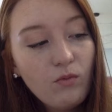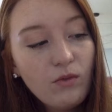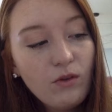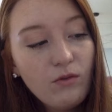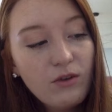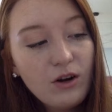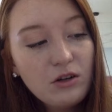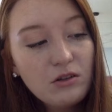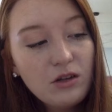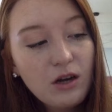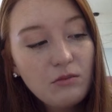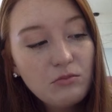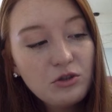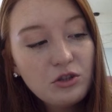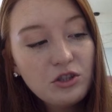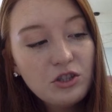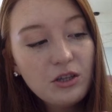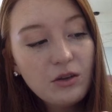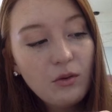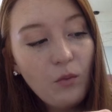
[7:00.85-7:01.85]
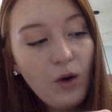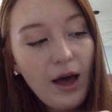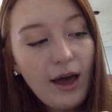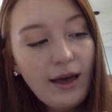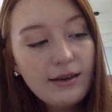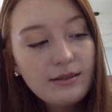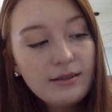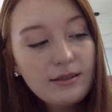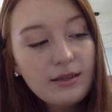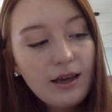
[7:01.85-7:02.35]
the first option's in the
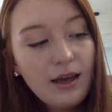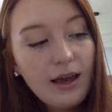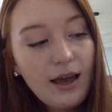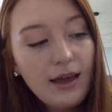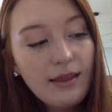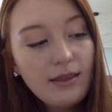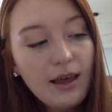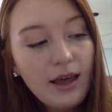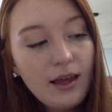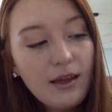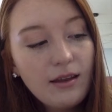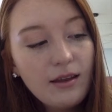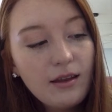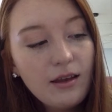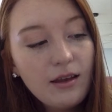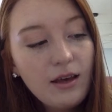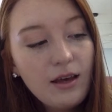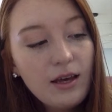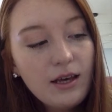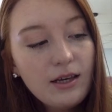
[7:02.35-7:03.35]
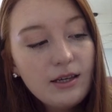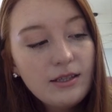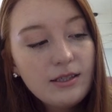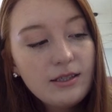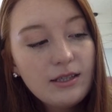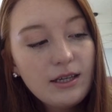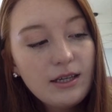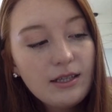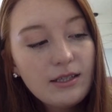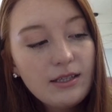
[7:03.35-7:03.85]
west, and then
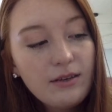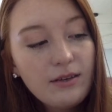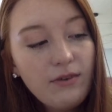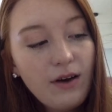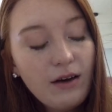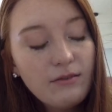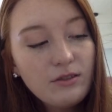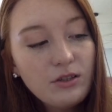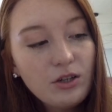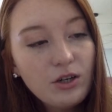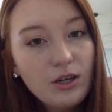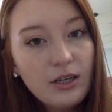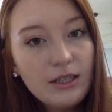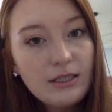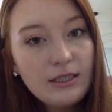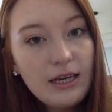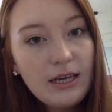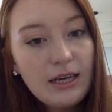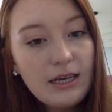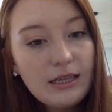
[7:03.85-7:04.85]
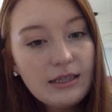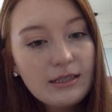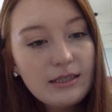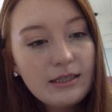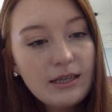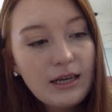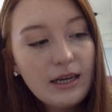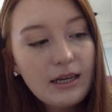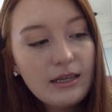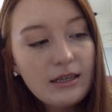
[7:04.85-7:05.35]
65 degrees
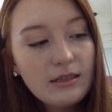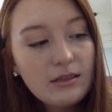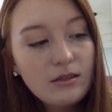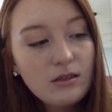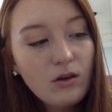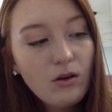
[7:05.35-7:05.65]
east is